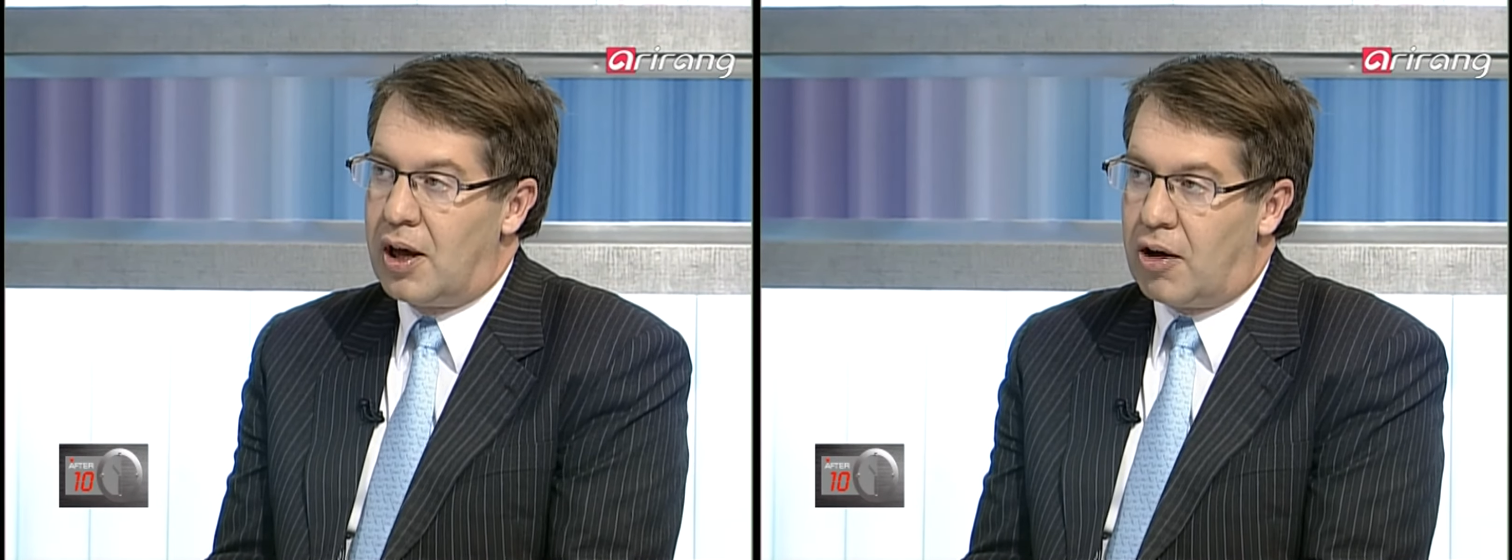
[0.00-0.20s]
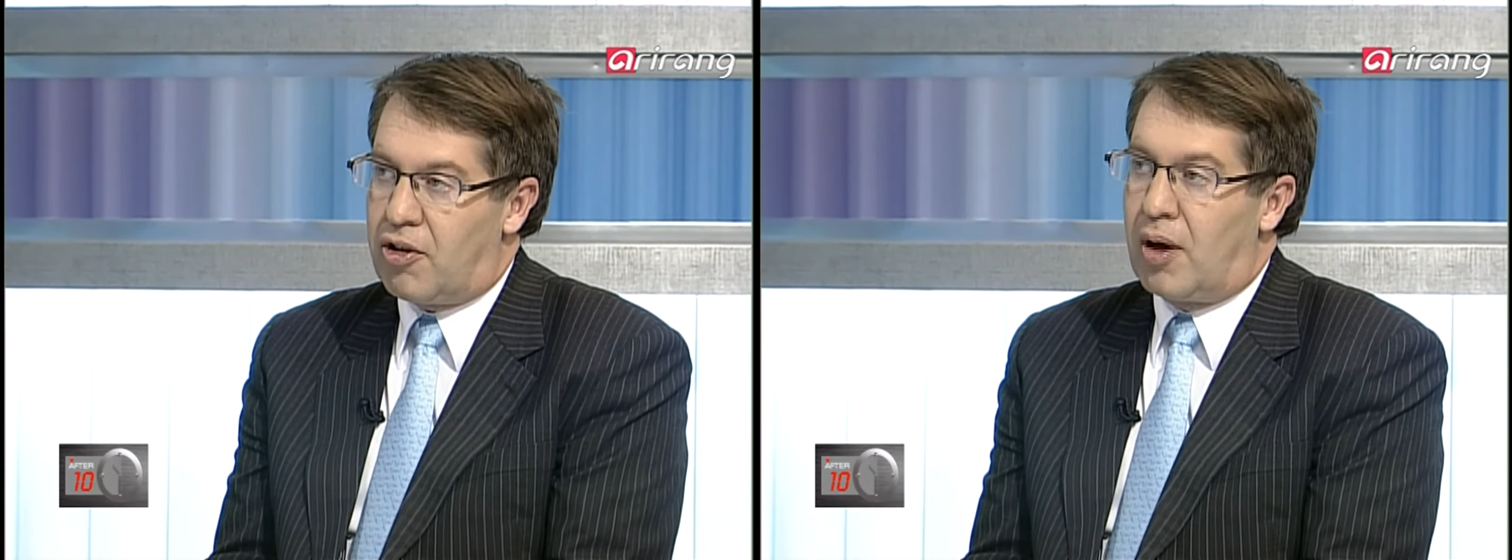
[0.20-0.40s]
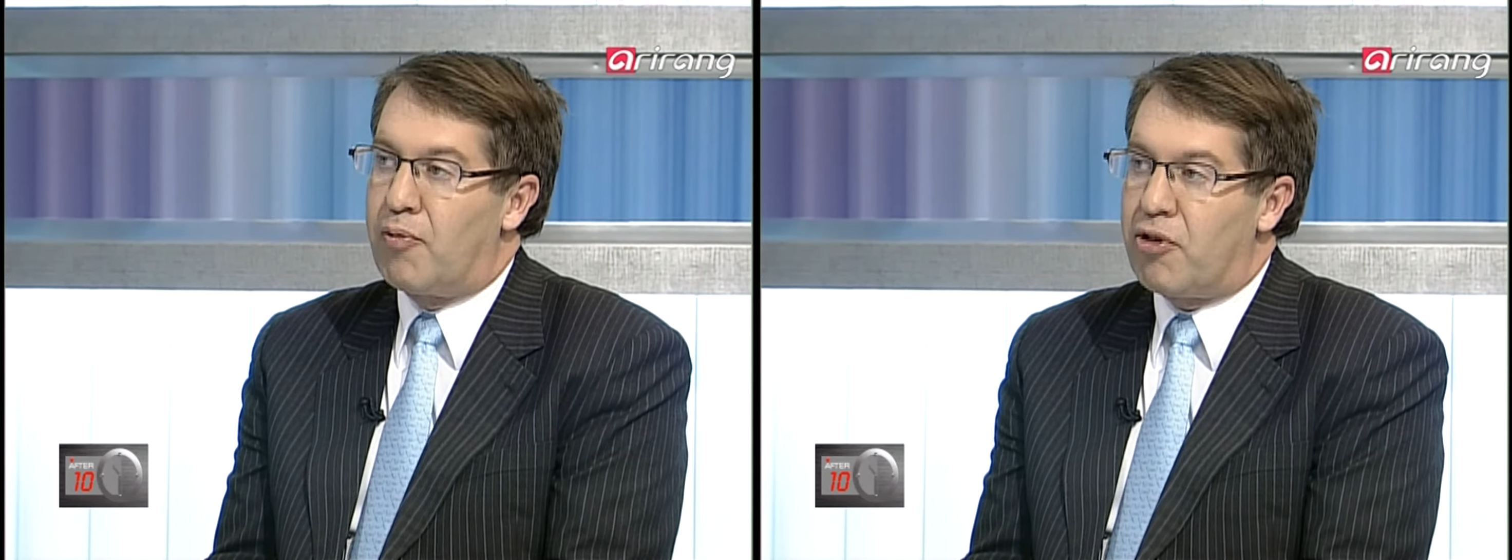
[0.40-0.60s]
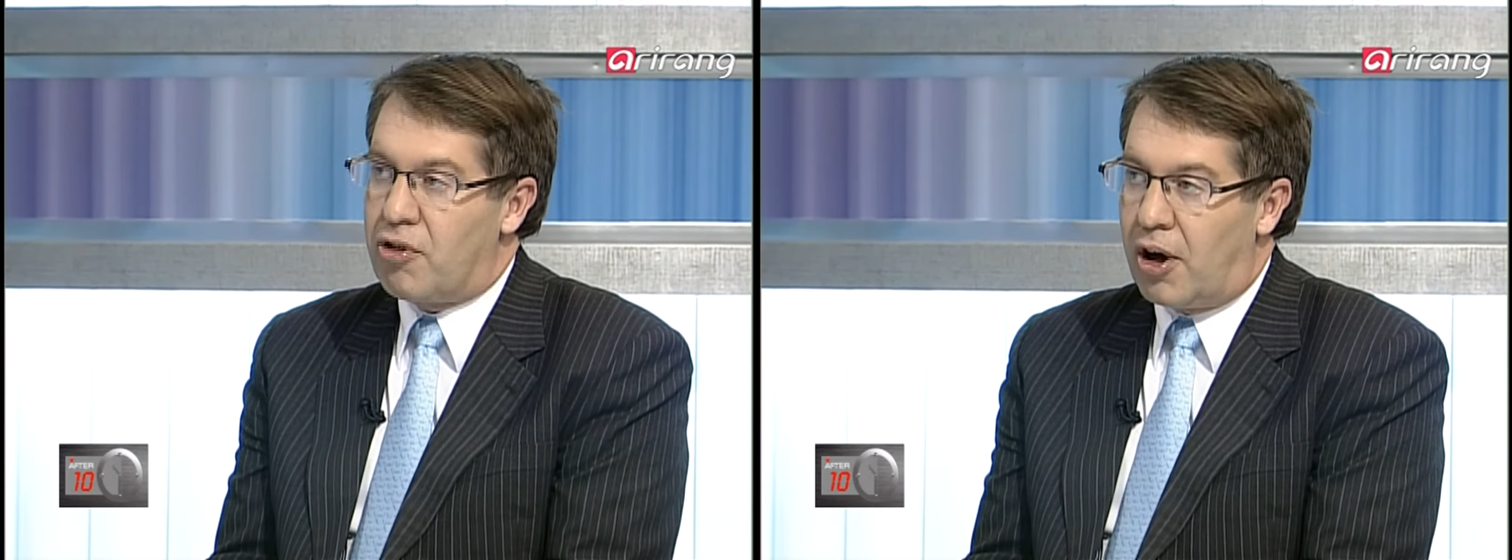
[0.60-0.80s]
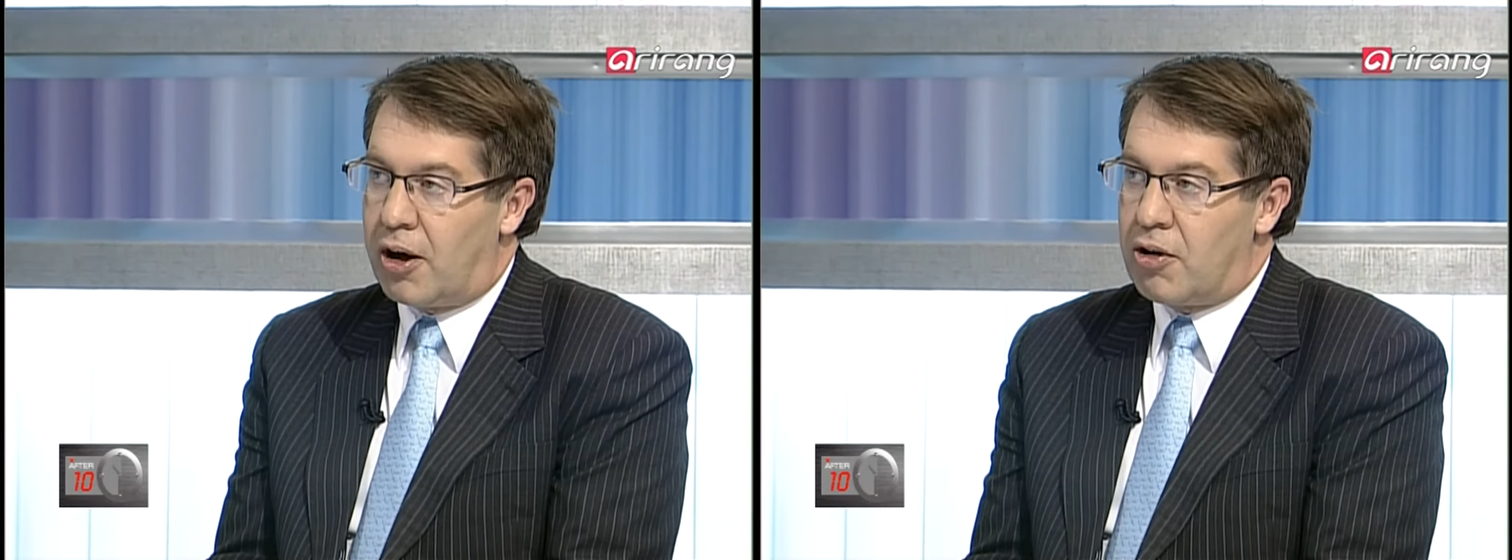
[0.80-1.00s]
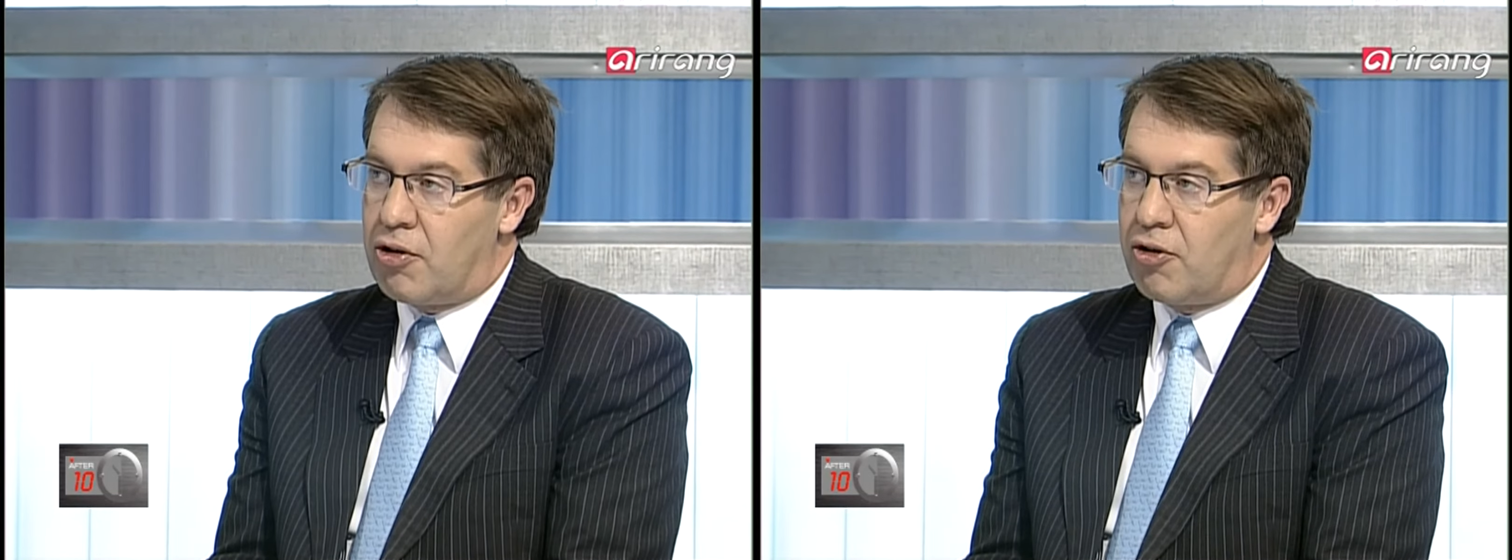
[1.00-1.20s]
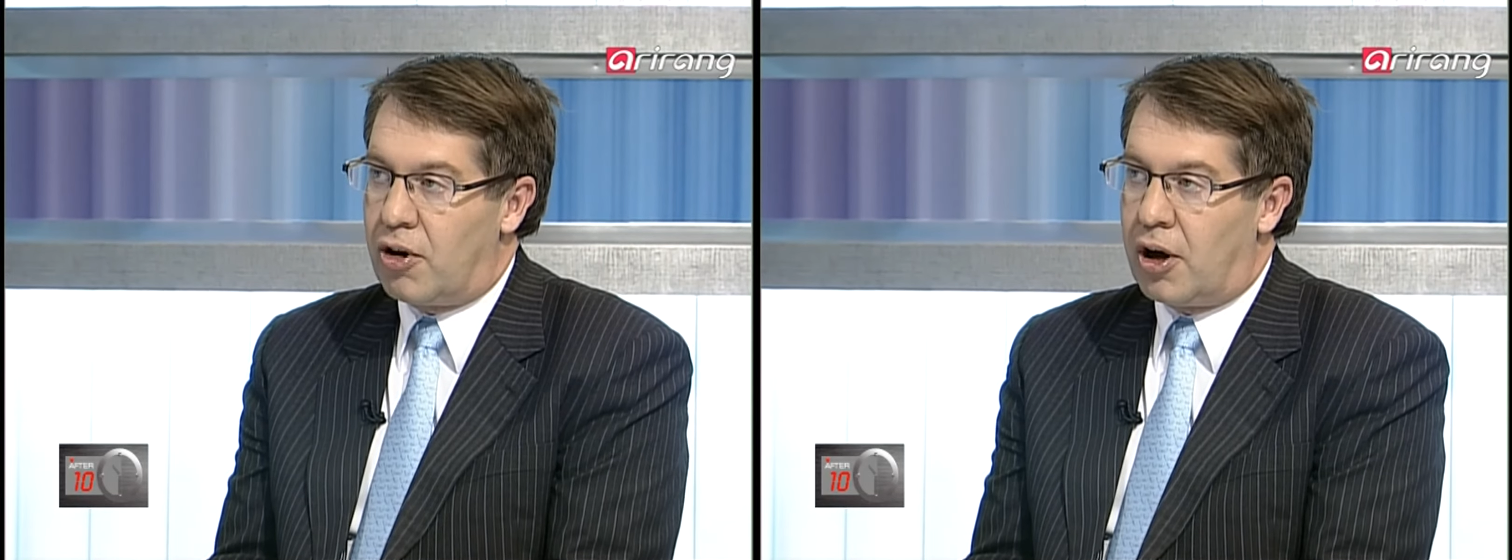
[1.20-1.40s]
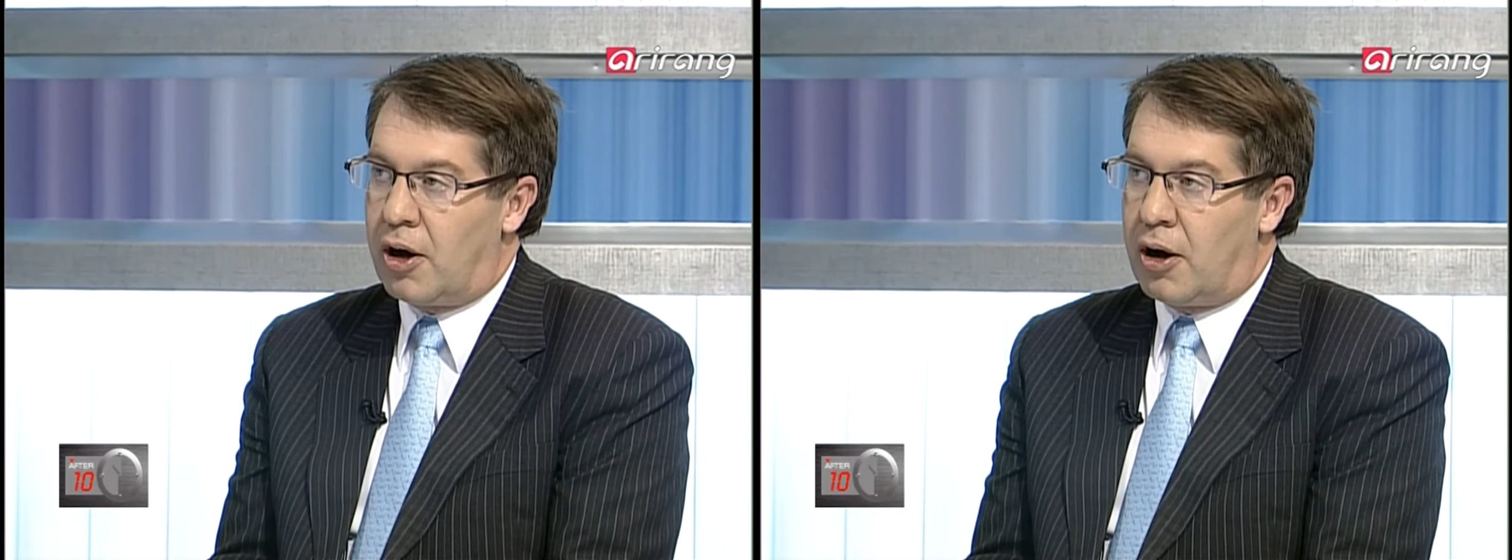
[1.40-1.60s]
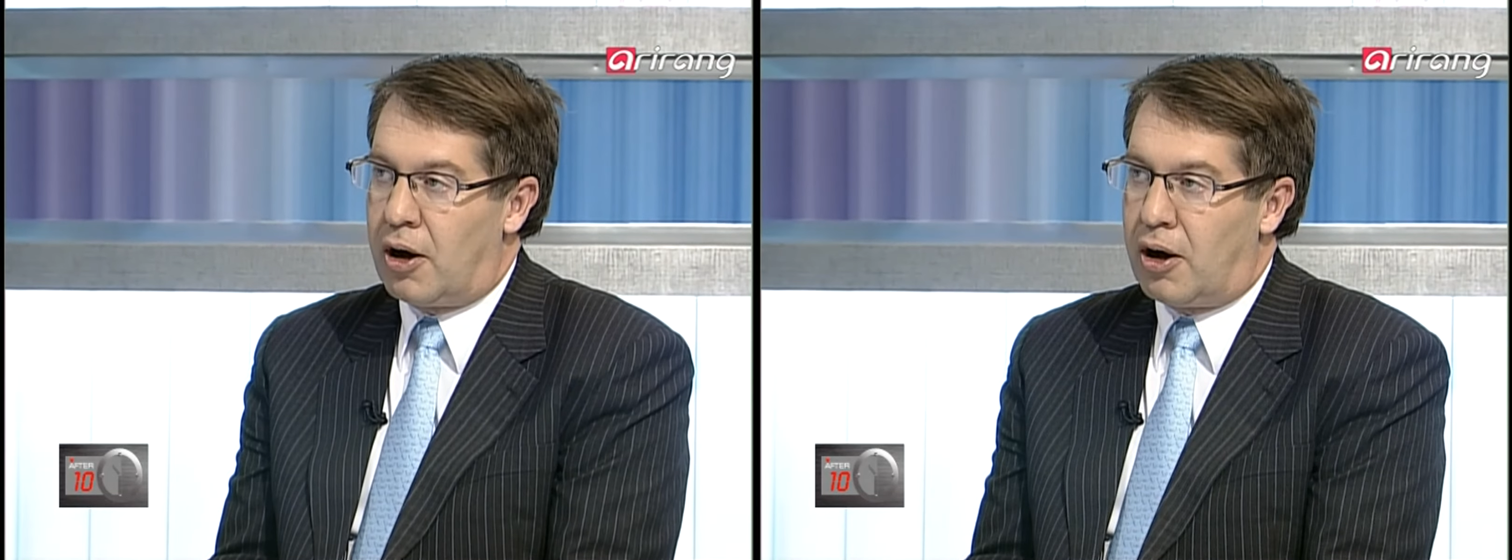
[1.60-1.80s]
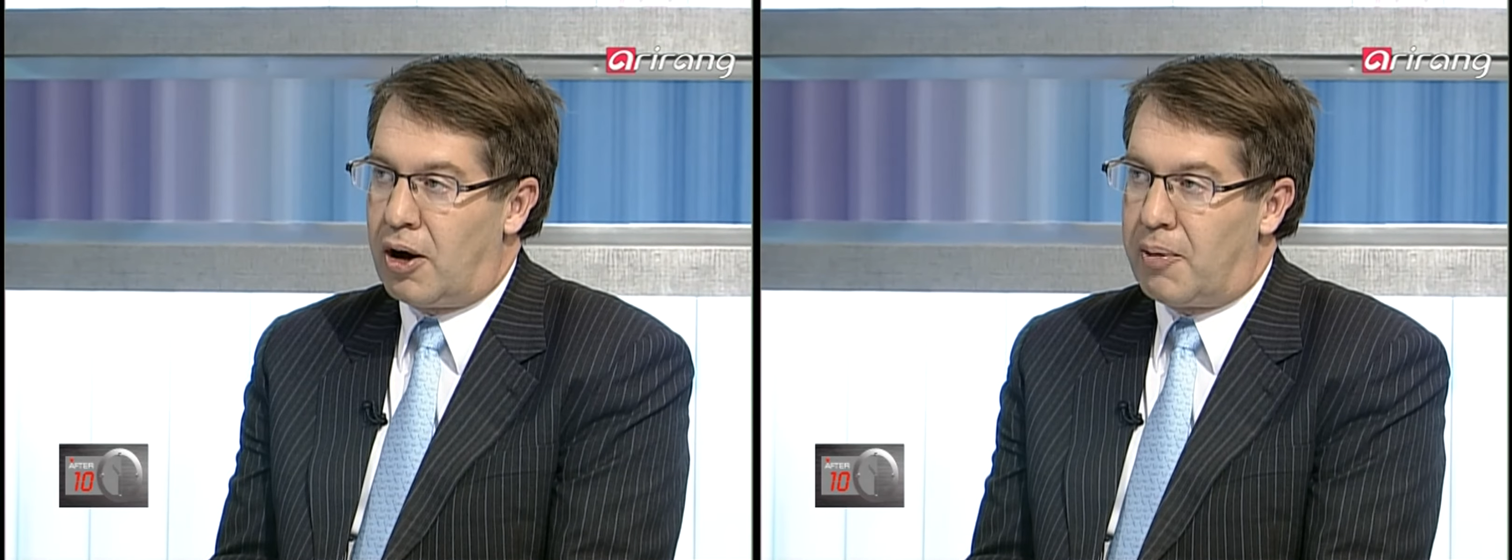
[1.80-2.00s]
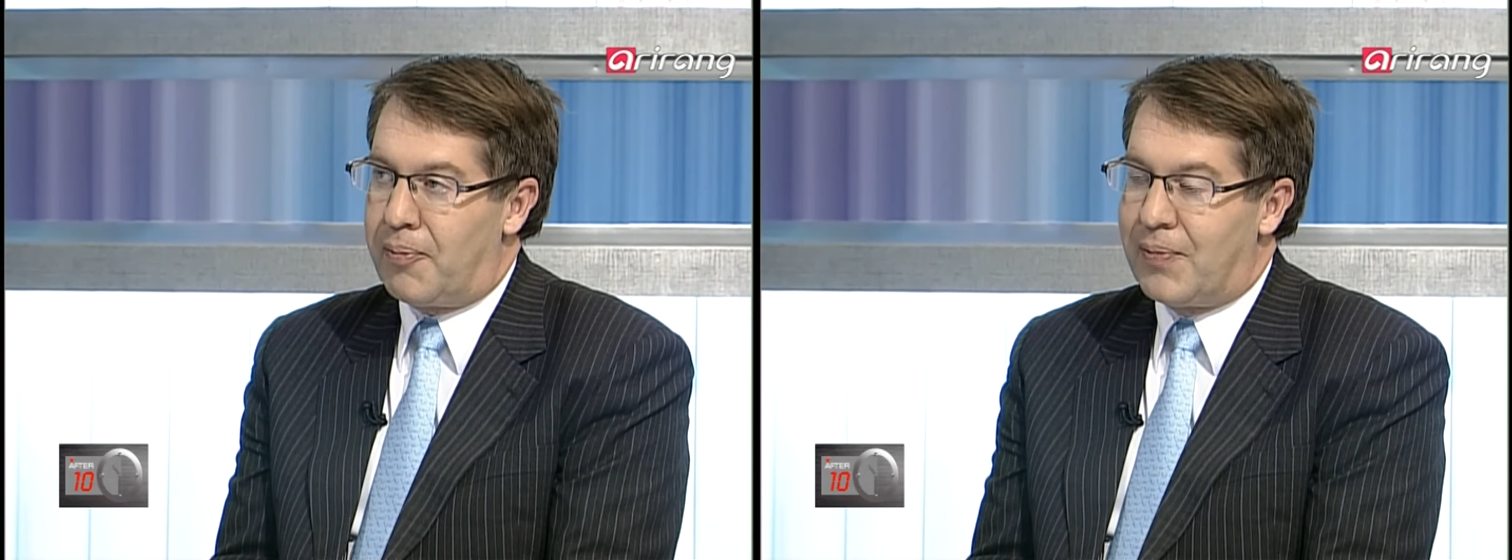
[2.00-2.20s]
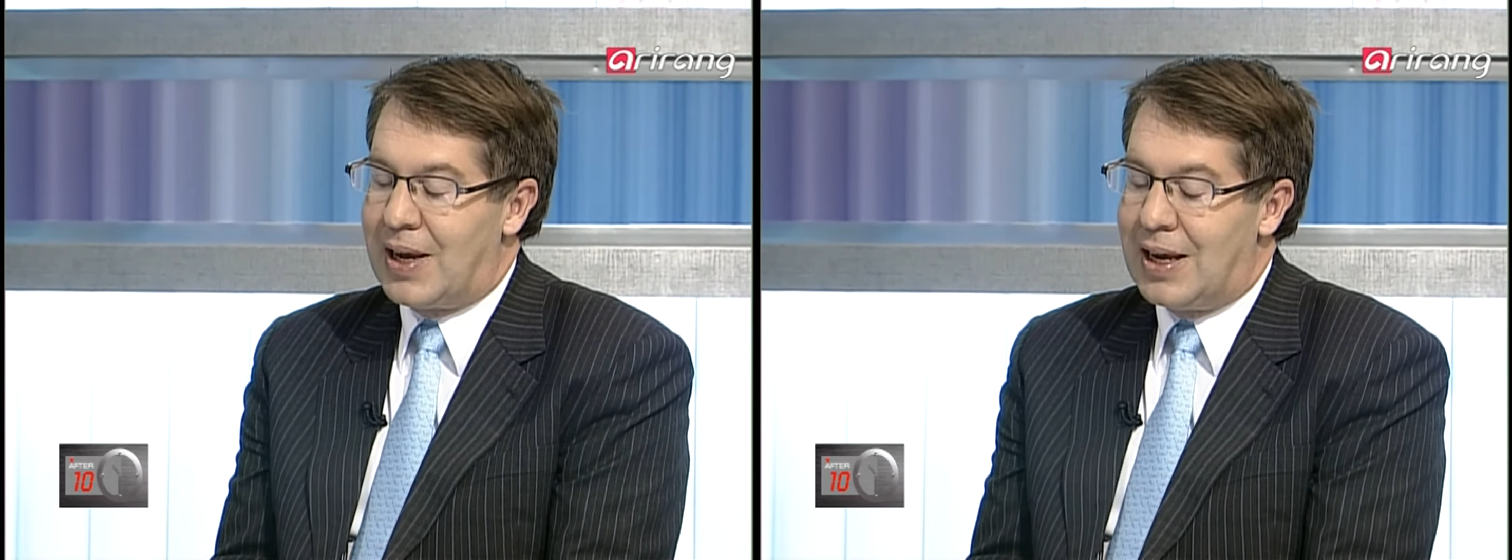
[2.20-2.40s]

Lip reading: has emphasized in